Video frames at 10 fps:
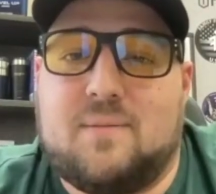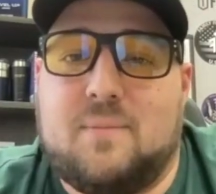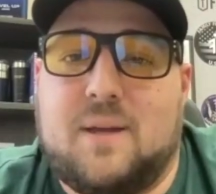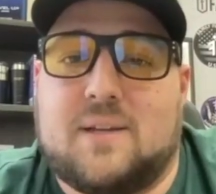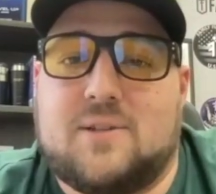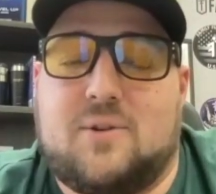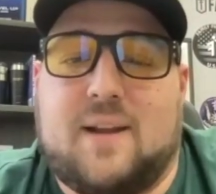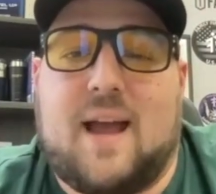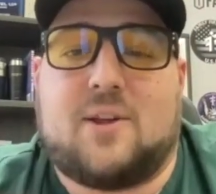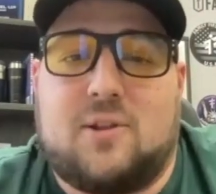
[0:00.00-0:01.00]
because you can
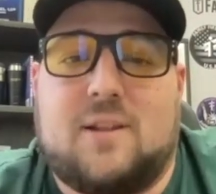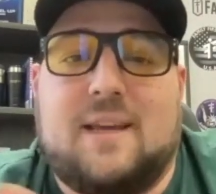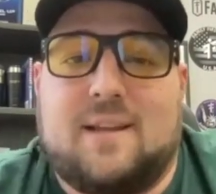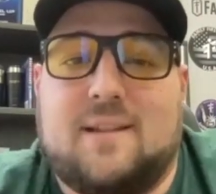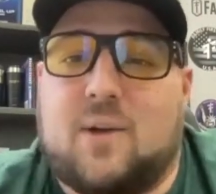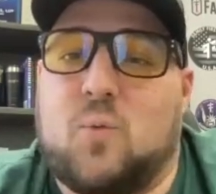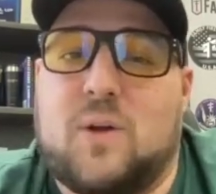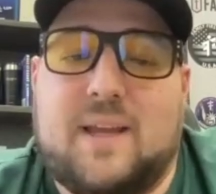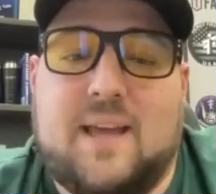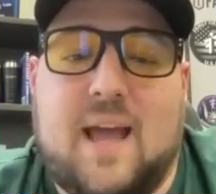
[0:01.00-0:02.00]
actually like
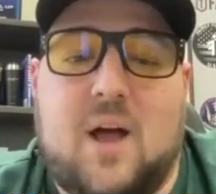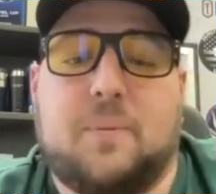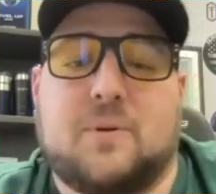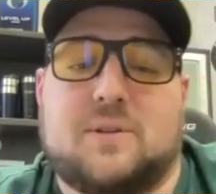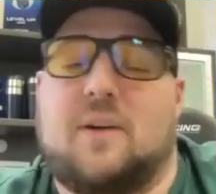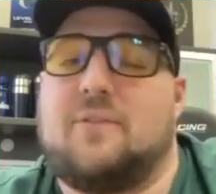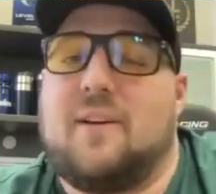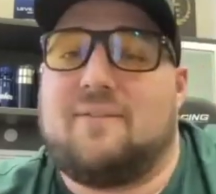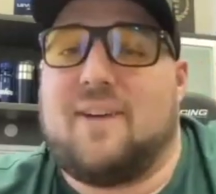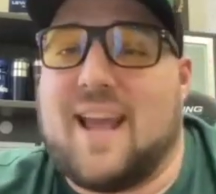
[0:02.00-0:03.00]
really help yourself
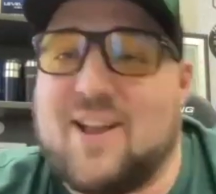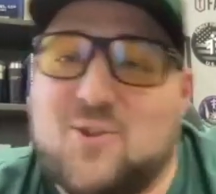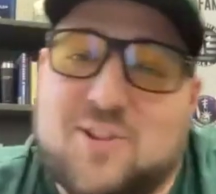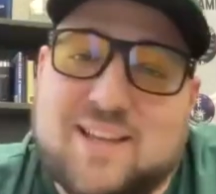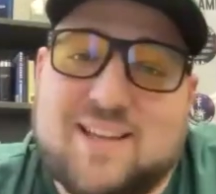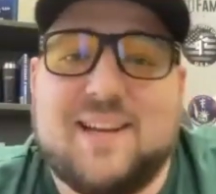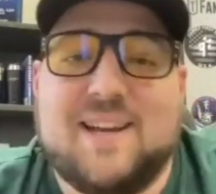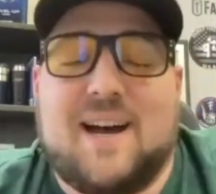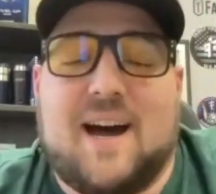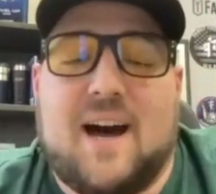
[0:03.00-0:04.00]
financially,
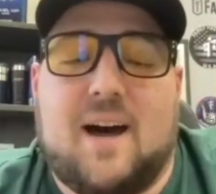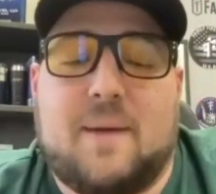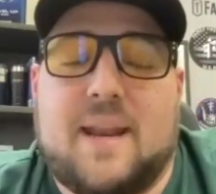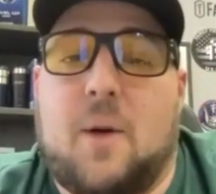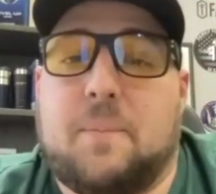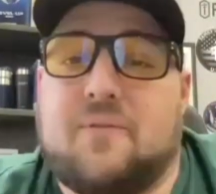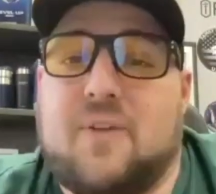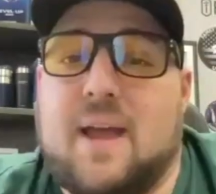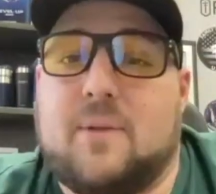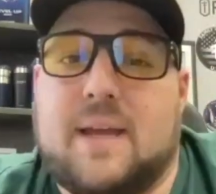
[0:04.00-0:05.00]
and help your
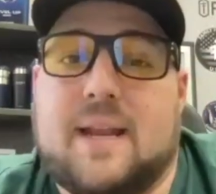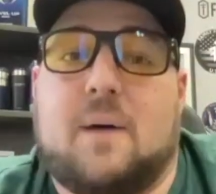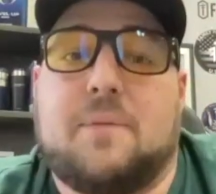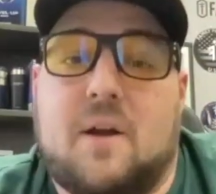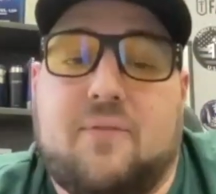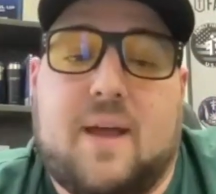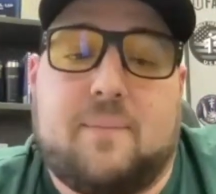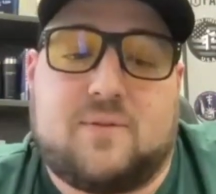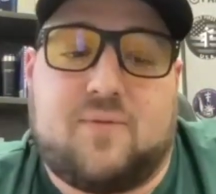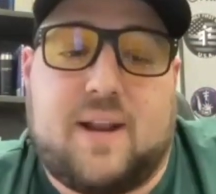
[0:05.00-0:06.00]
family and help their
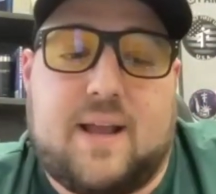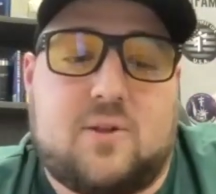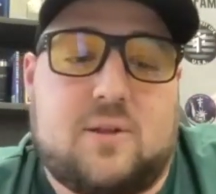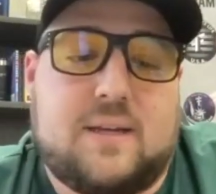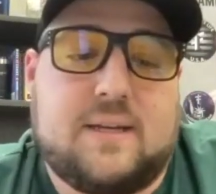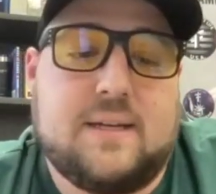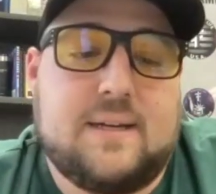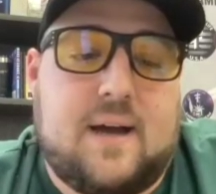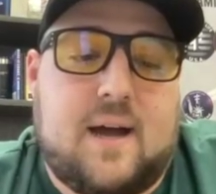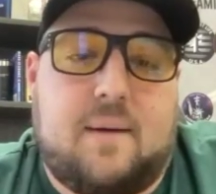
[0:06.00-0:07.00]
families financially,
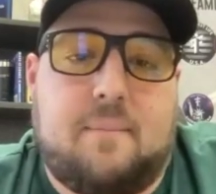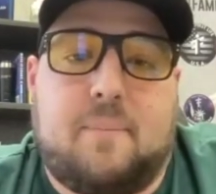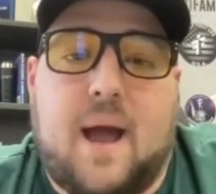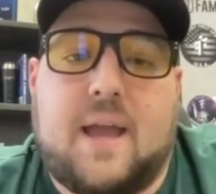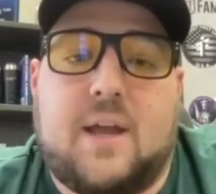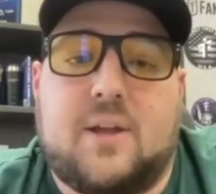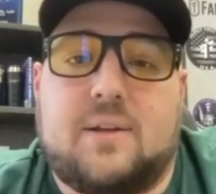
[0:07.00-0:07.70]
by